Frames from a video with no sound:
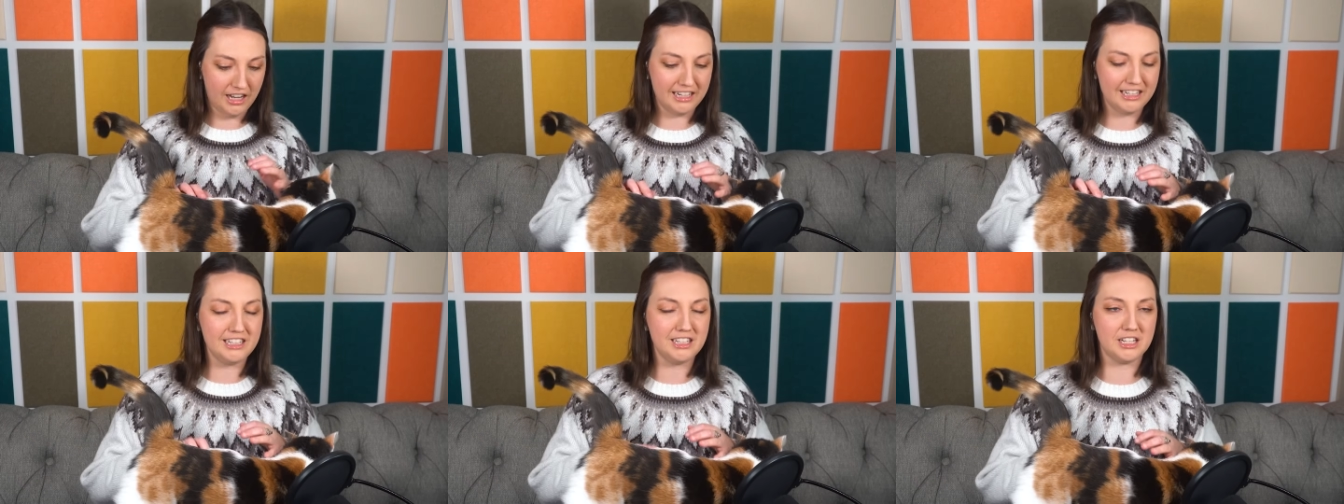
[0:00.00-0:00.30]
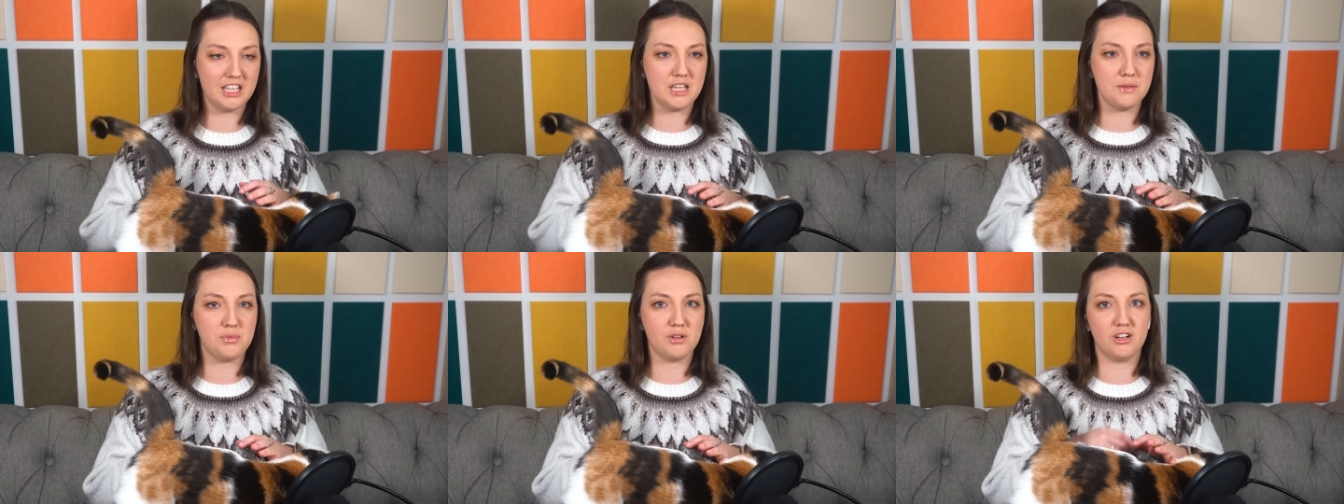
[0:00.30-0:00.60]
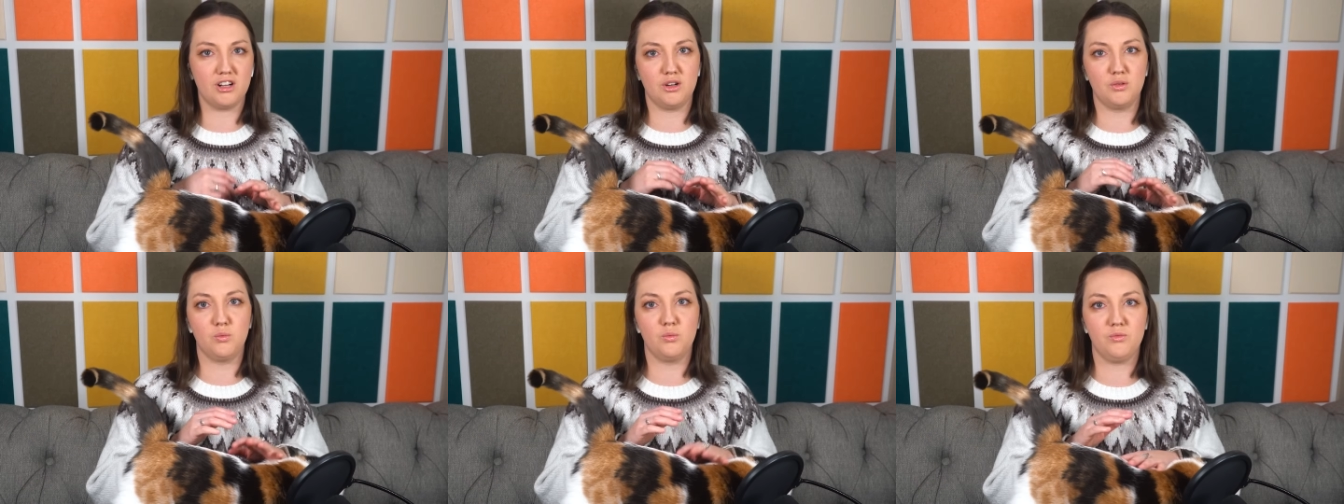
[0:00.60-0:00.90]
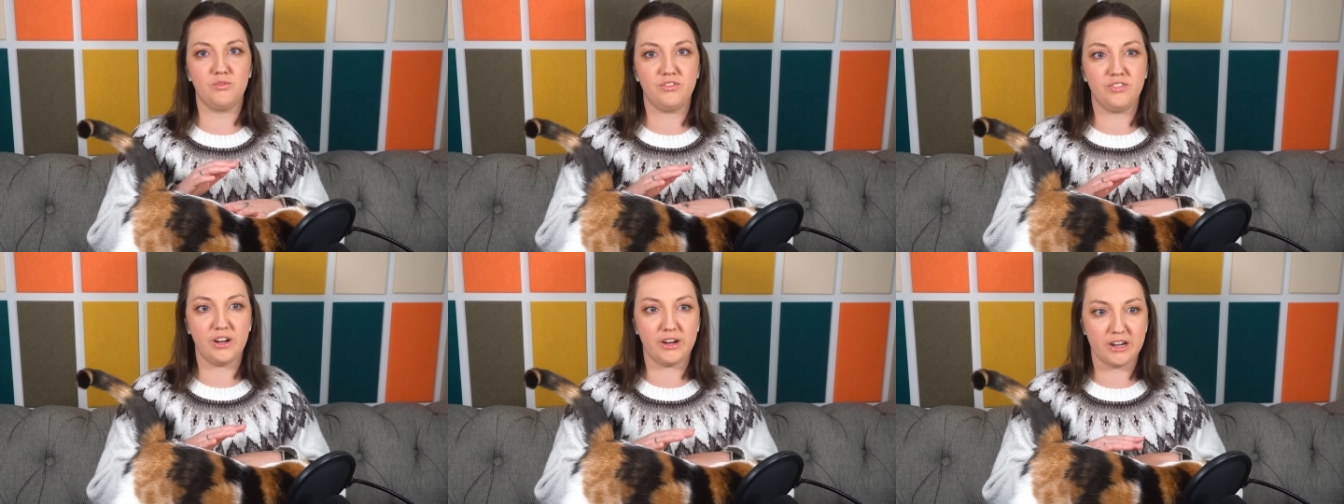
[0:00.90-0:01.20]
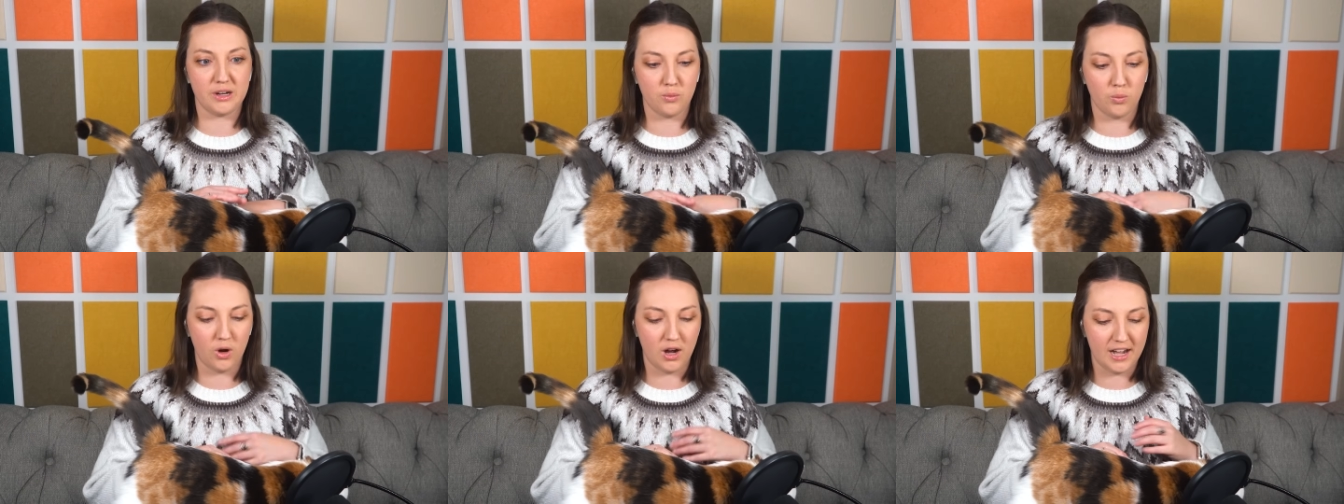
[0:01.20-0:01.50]
I need to keep it on
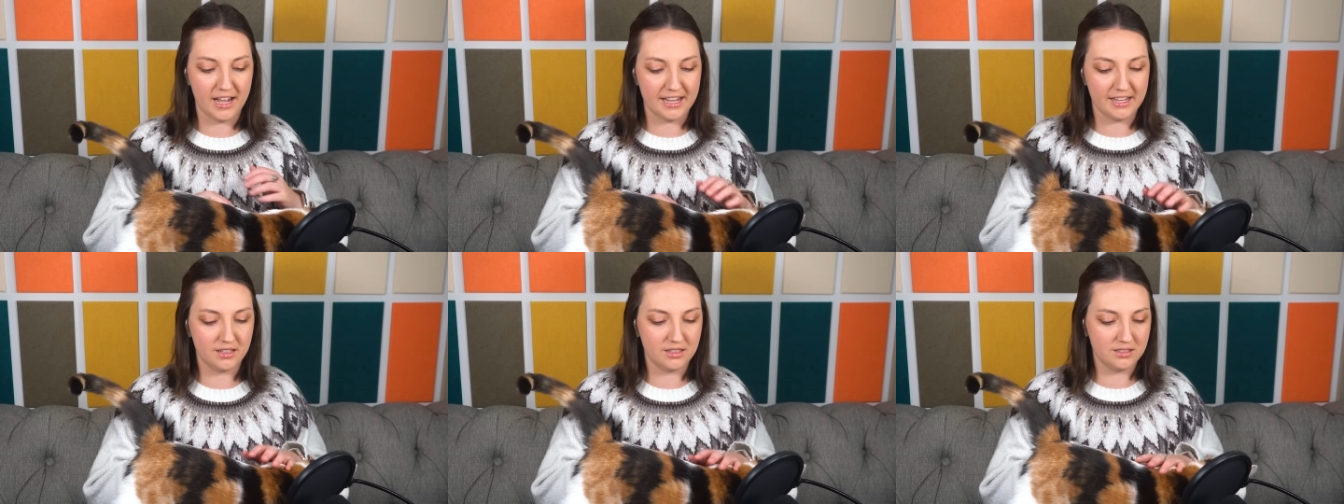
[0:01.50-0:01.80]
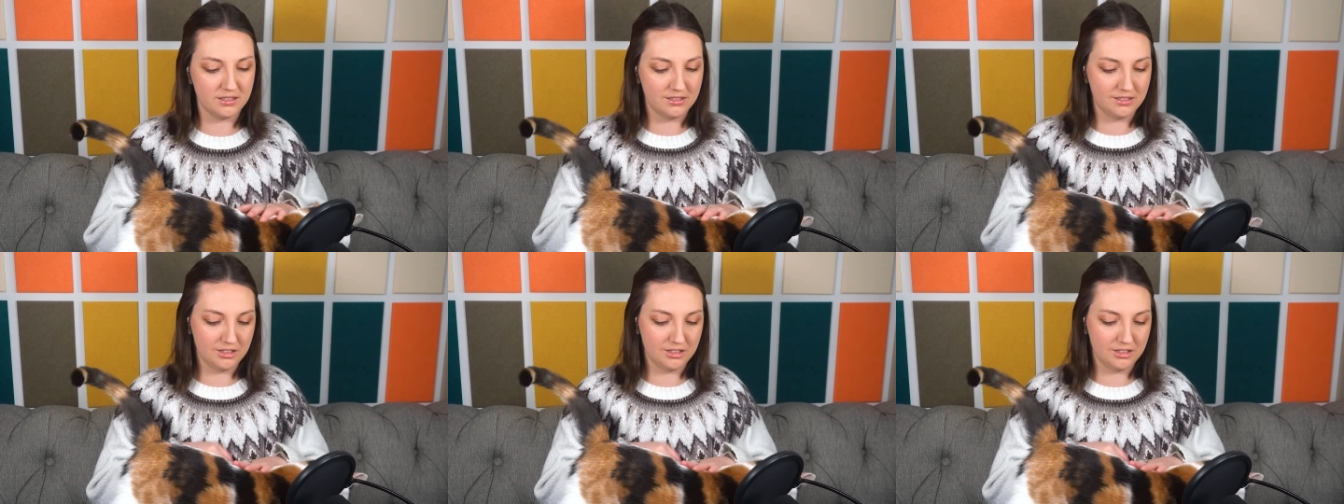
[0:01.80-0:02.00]
very wide,